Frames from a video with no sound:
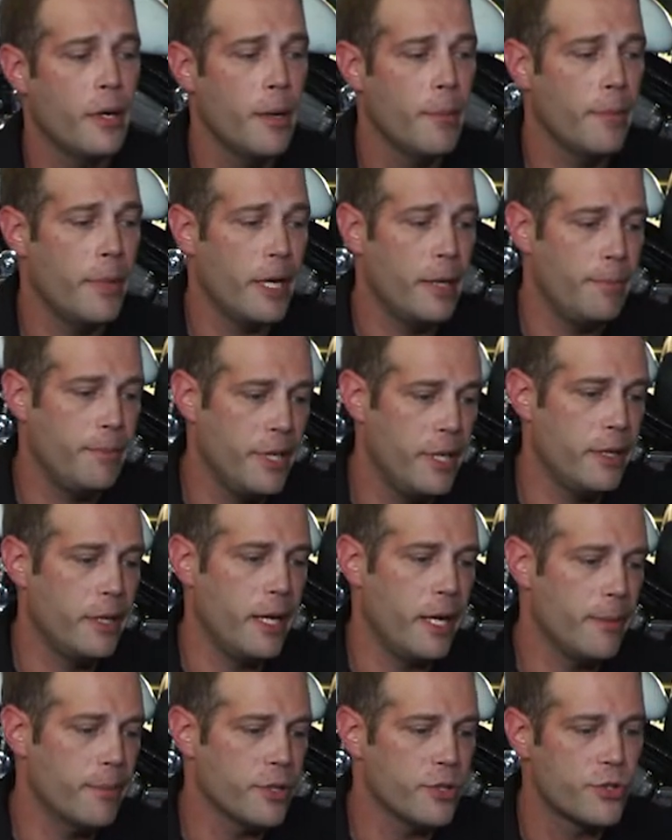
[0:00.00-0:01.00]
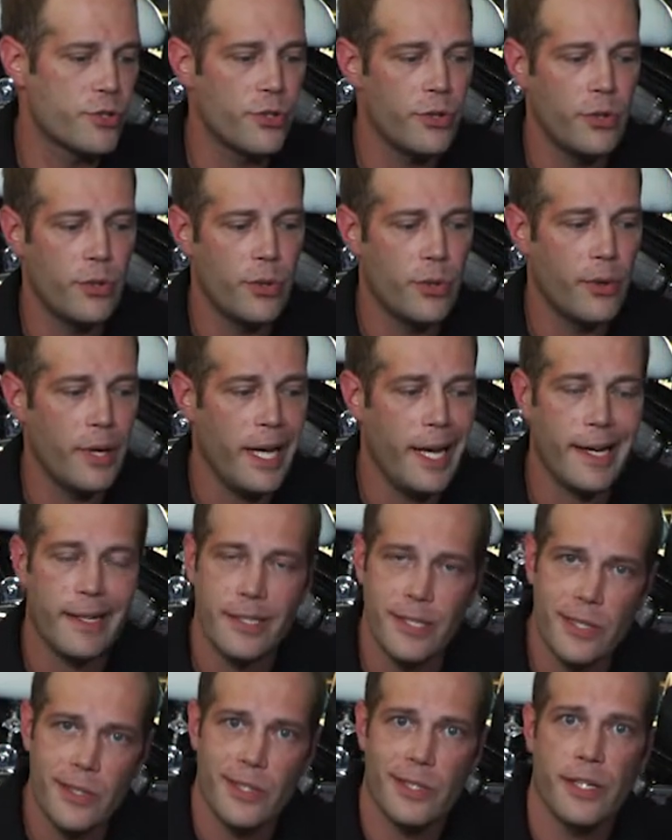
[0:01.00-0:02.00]
by being able to
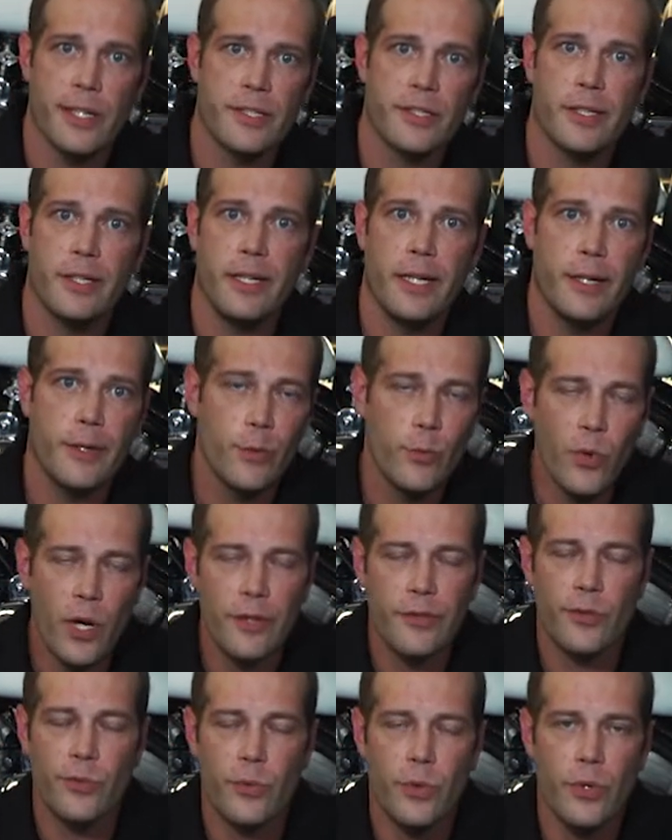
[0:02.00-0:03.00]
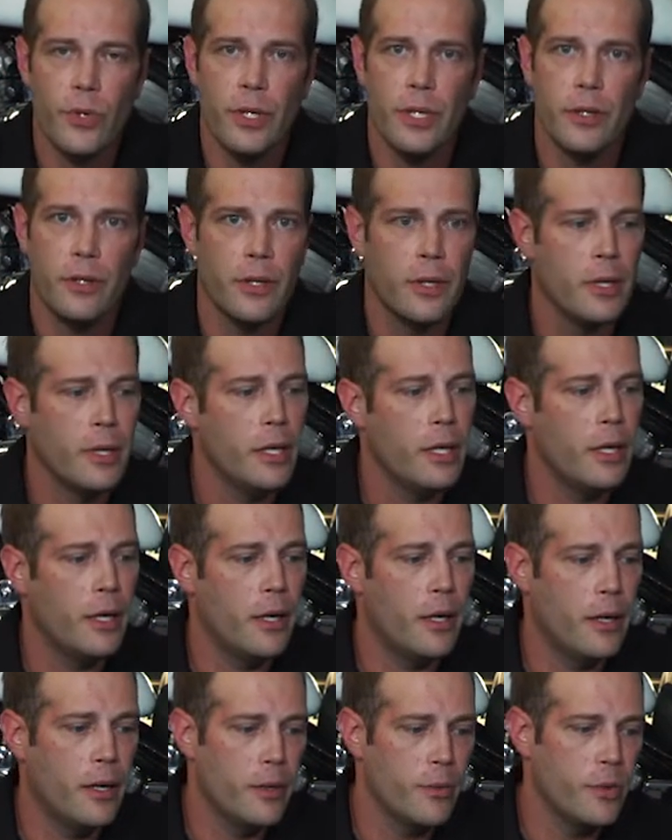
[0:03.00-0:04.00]
access this and run through it,
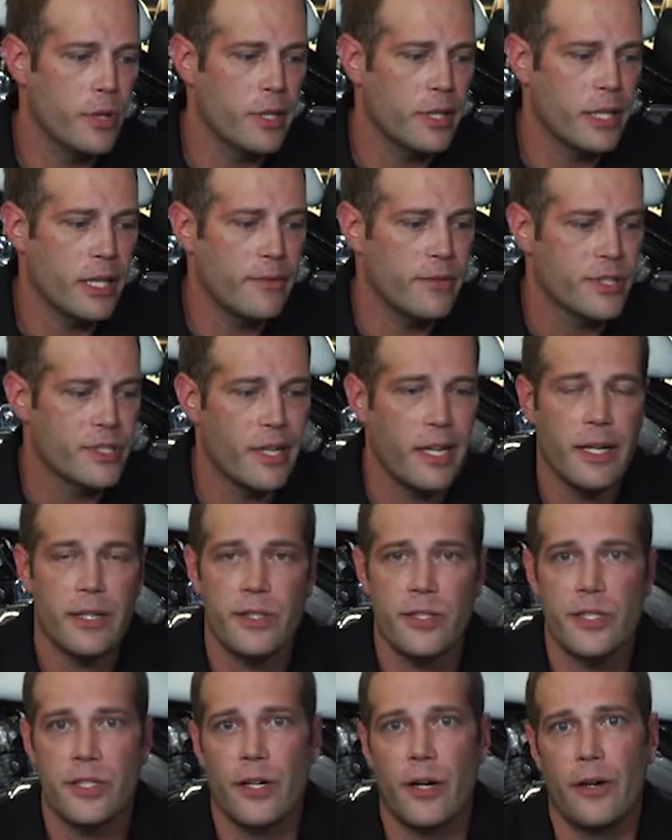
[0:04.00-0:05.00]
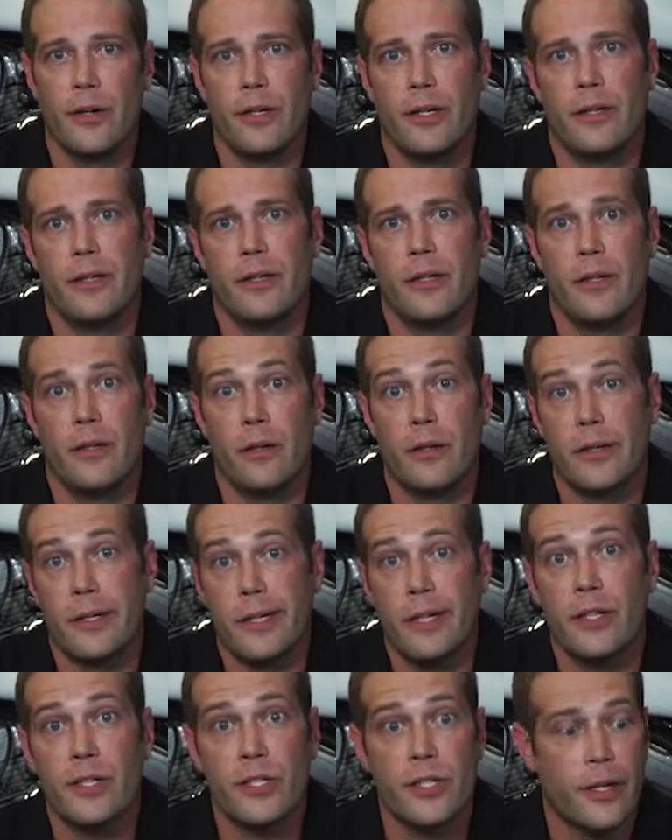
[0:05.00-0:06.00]
it really gave us a head start or a
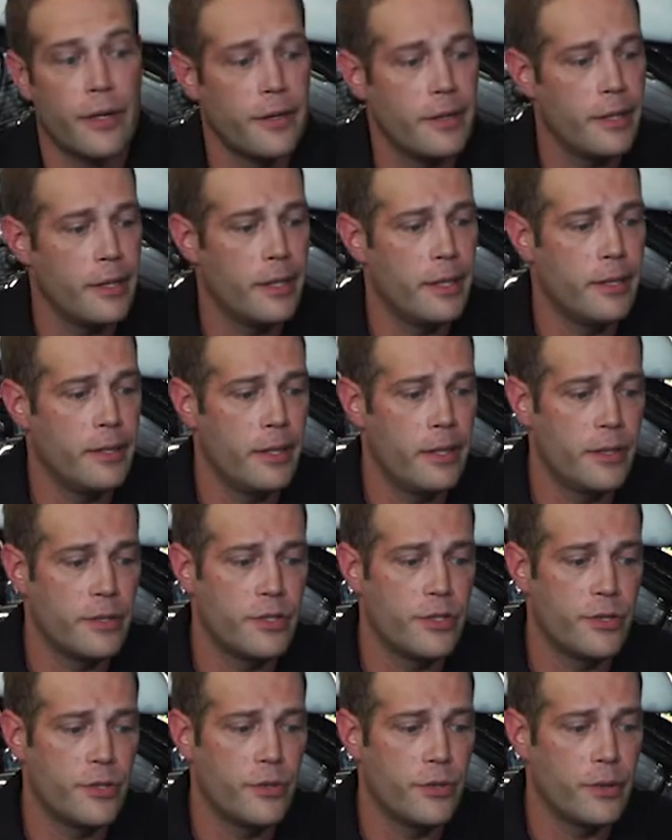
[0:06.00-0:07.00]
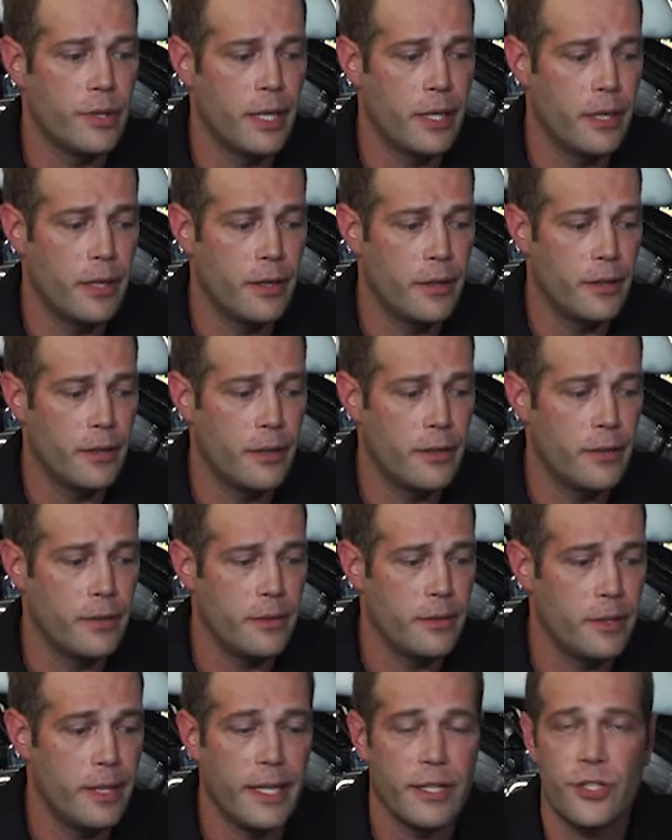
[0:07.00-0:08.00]
kickstart into
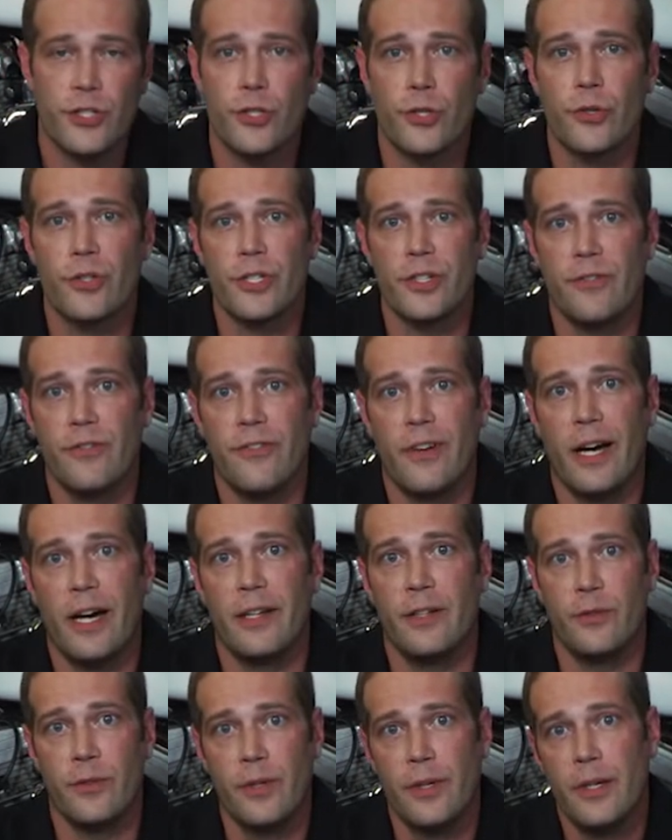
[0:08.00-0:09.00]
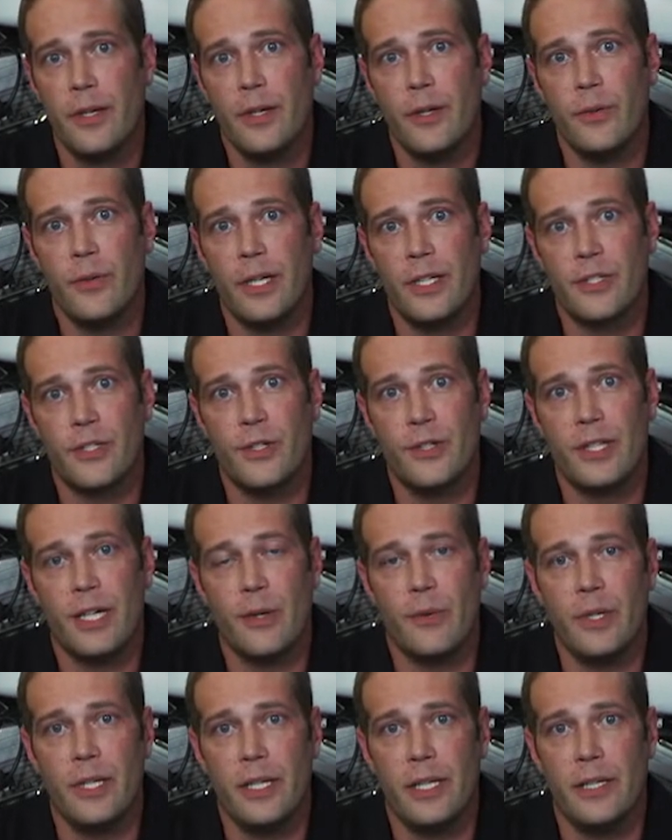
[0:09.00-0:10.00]
that search and find rescue
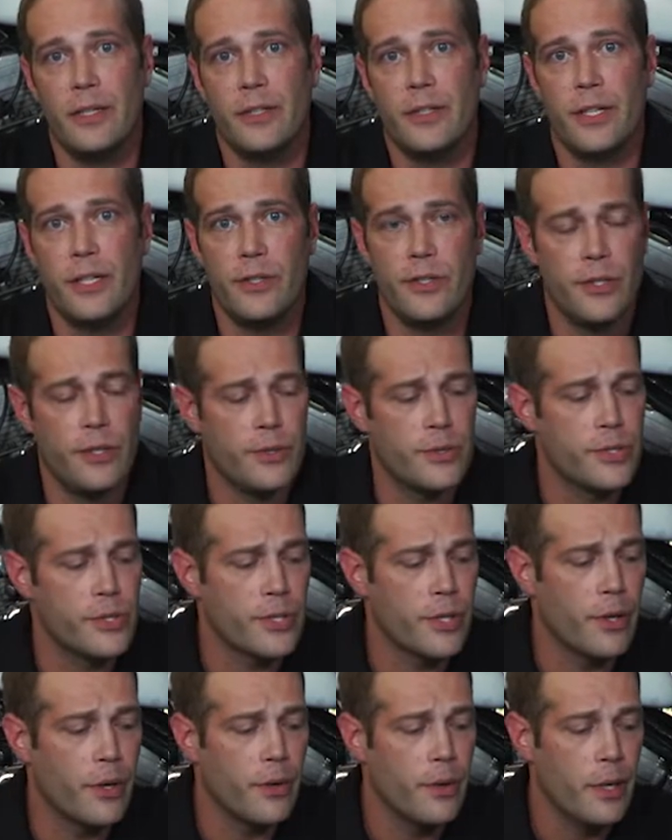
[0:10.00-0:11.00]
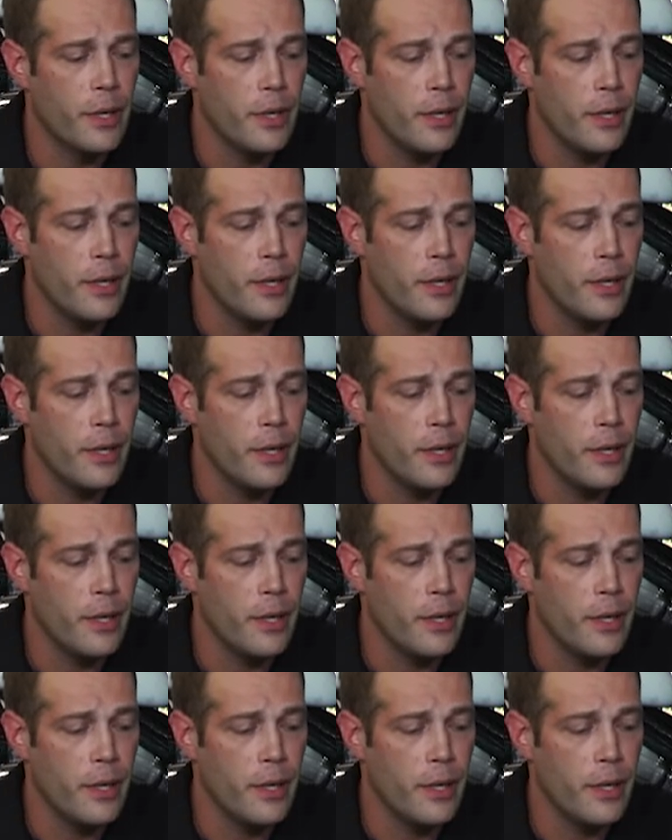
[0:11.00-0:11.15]
that we needed to do. So